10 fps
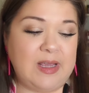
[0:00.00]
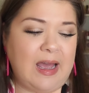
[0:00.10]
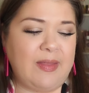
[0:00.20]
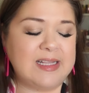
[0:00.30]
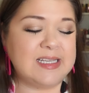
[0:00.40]

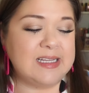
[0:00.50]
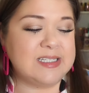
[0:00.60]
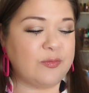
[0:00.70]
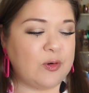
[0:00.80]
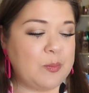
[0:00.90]
Yeah, that's a
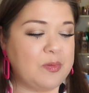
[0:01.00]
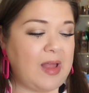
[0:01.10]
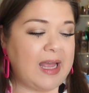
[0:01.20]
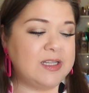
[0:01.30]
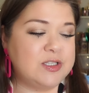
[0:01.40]
different
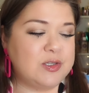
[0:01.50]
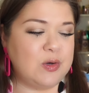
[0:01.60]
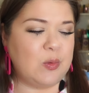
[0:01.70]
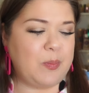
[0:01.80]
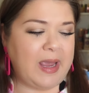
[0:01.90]
blend
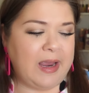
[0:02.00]
too.